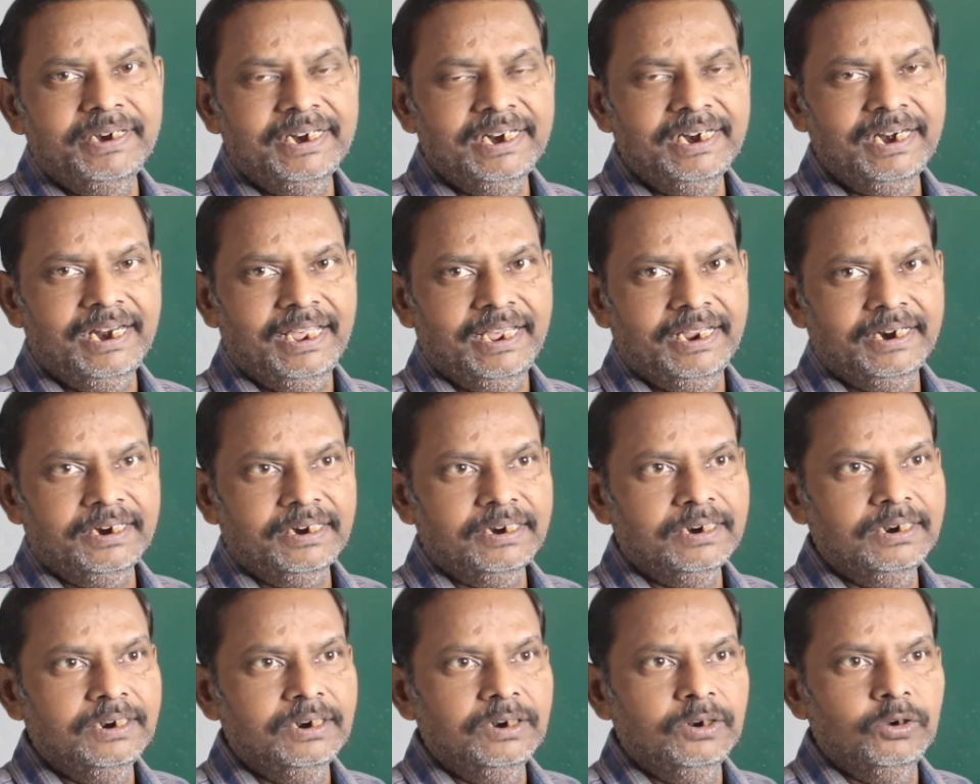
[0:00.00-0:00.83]
material
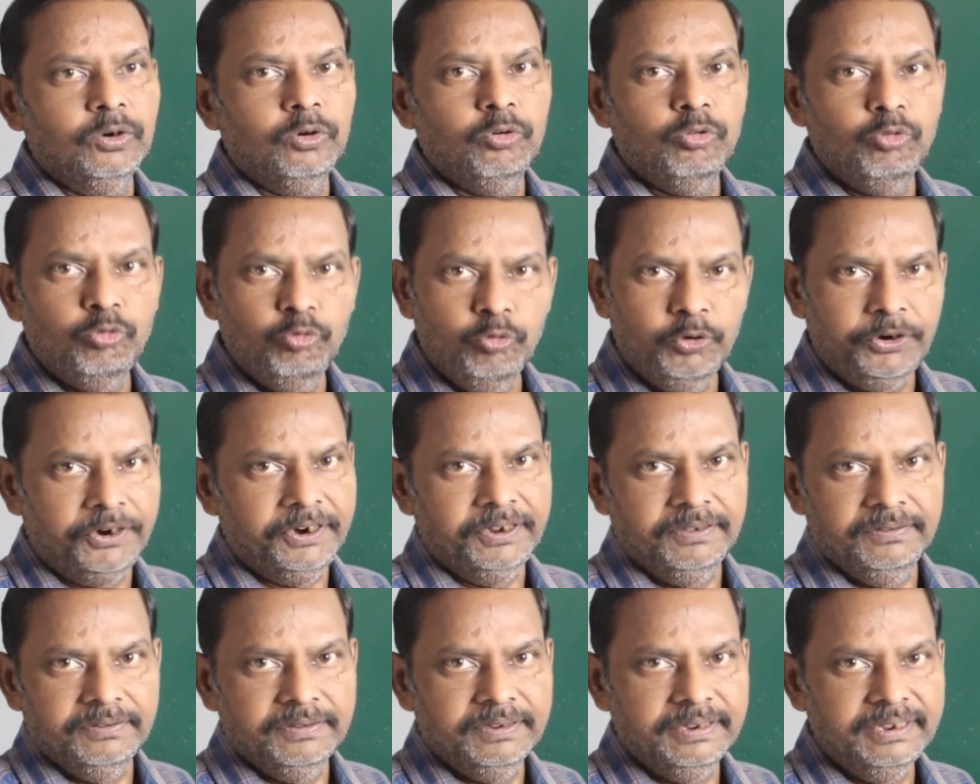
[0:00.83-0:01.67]
are
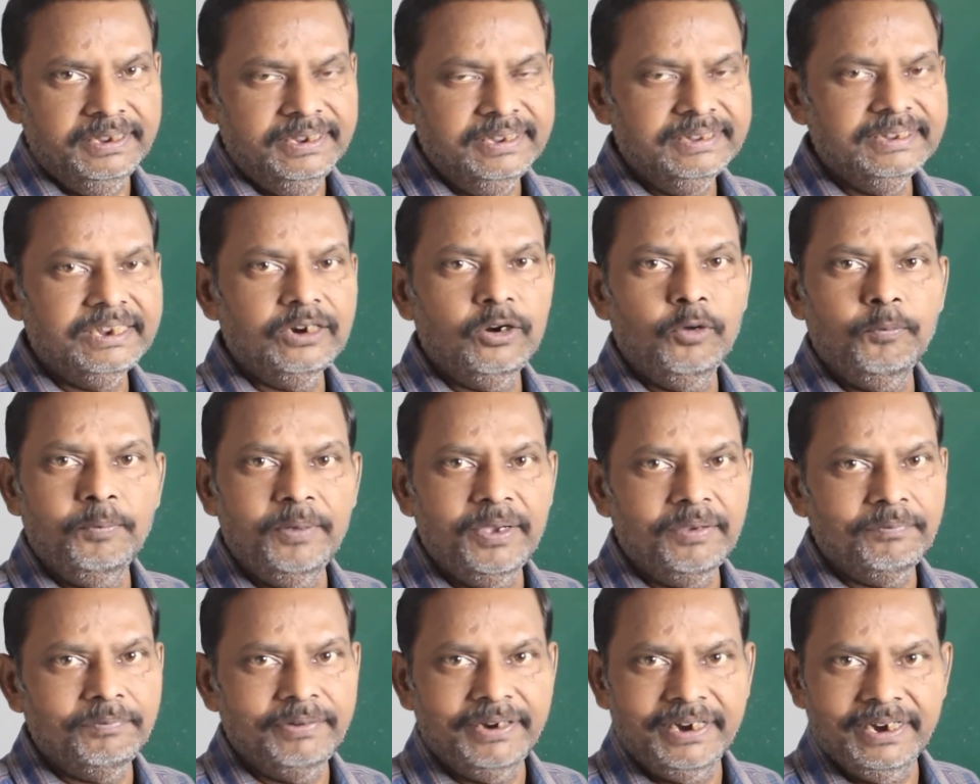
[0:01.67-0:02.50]
wood is an
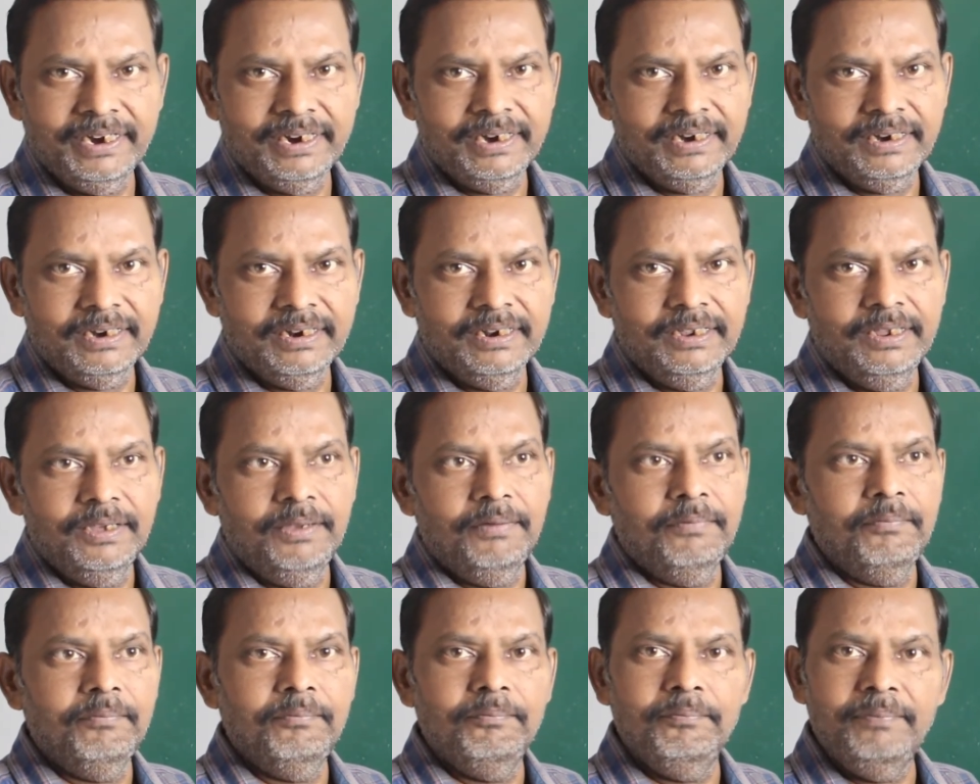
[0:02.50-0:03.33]
opaque material,
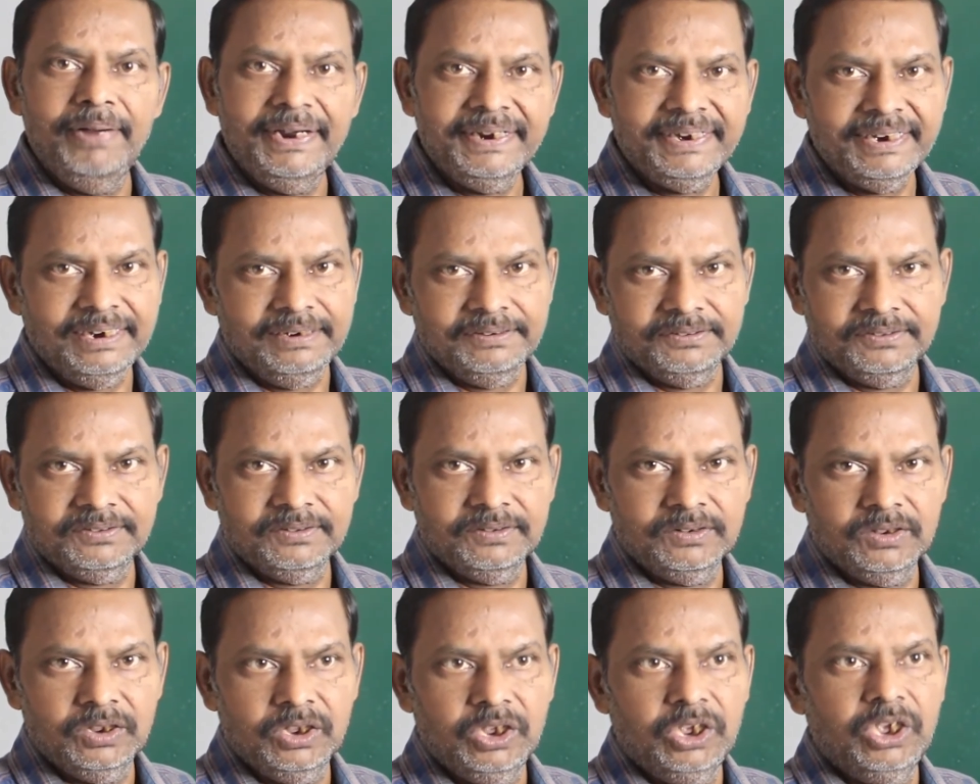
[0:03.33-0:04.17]

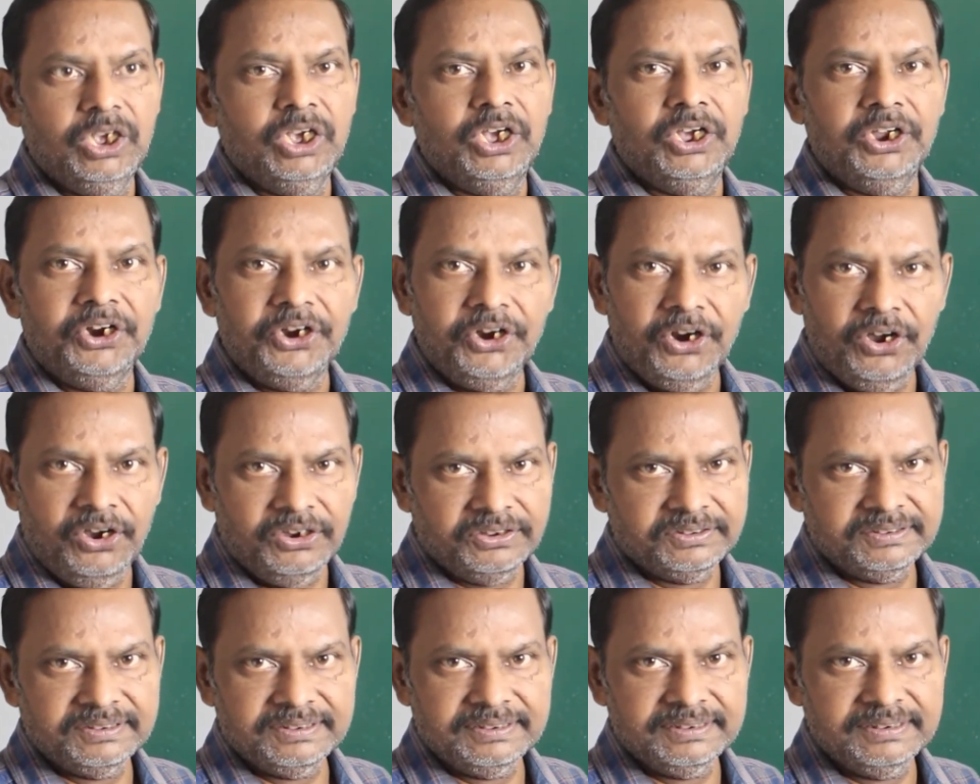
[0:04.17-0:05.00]
metals,
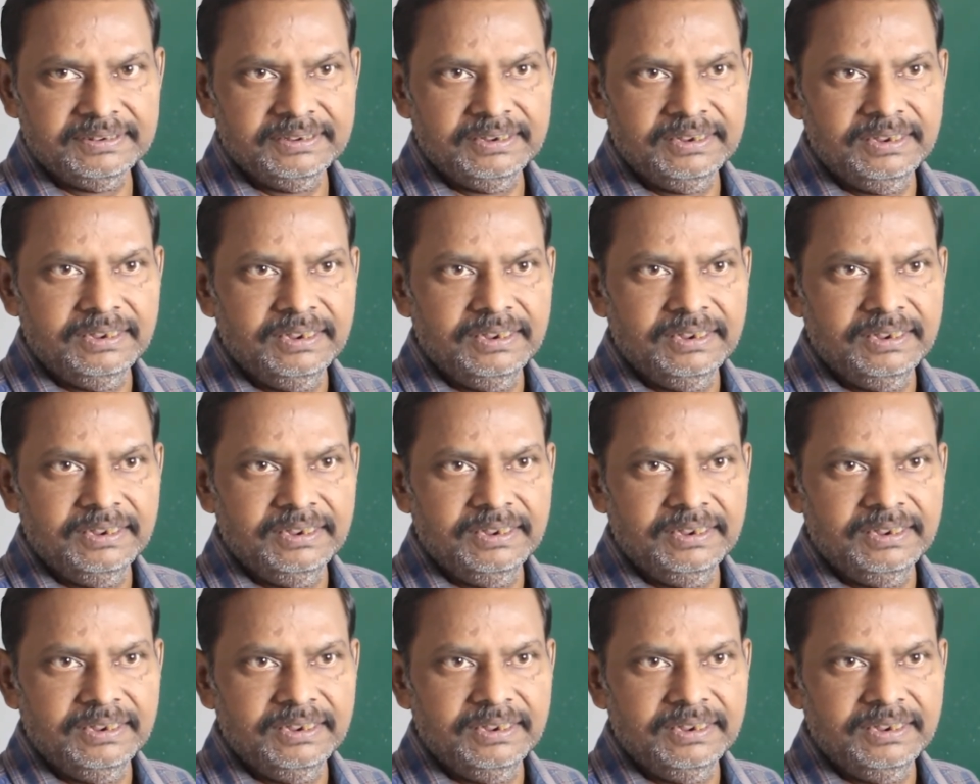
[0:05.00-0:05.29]
rocks.